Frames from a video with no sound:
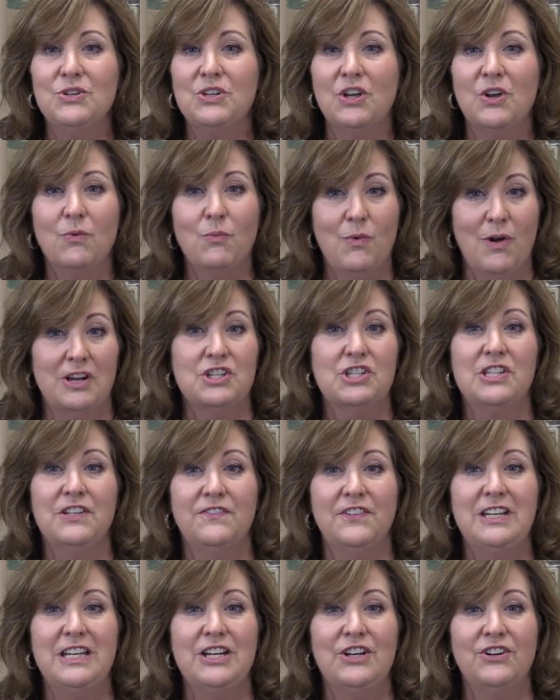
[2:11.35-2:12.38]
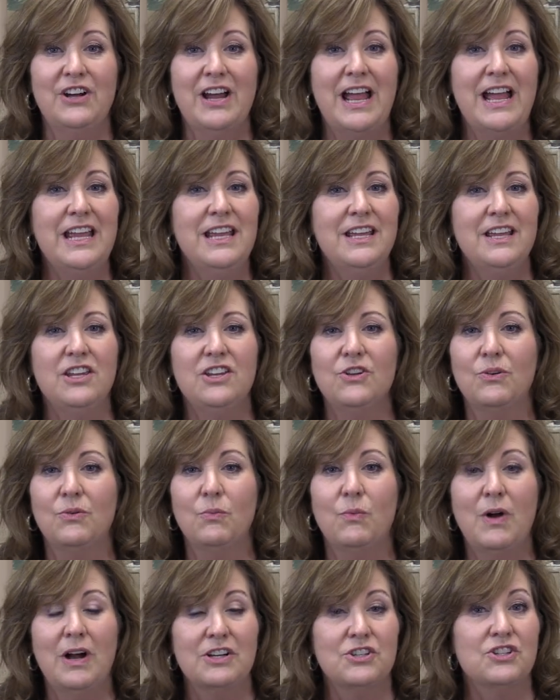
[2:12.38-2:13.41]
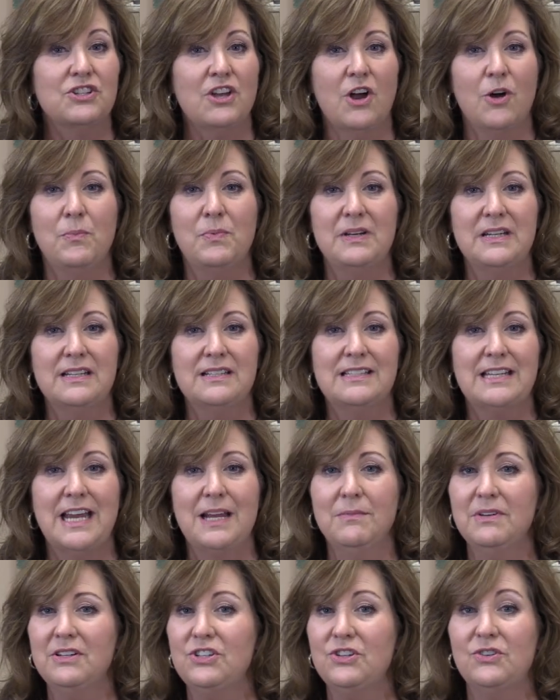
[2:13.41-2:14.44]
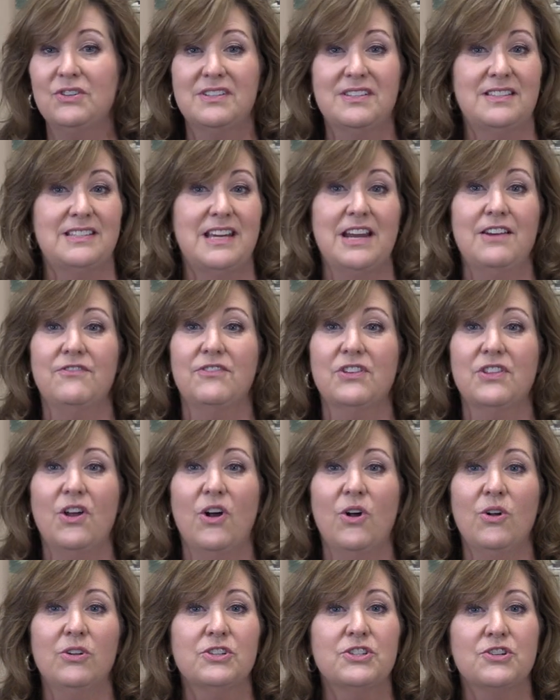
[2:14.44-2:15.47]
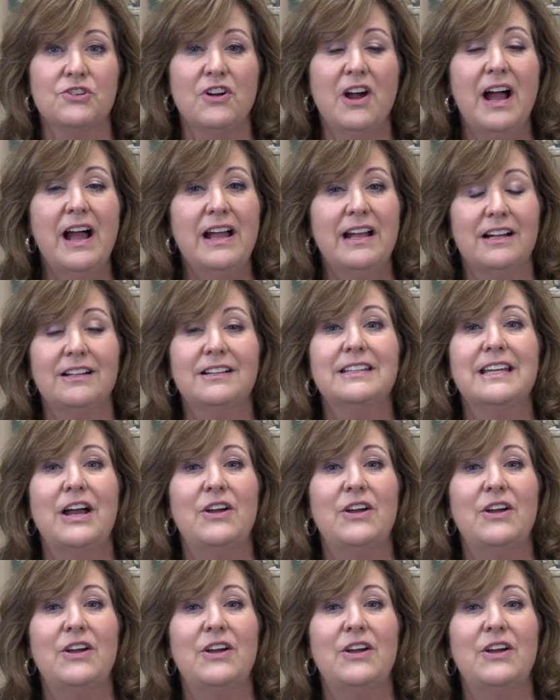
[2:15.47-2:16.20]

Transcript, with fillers: You can watch the venire, you can watch the opening statement, you can stay for the whole trial.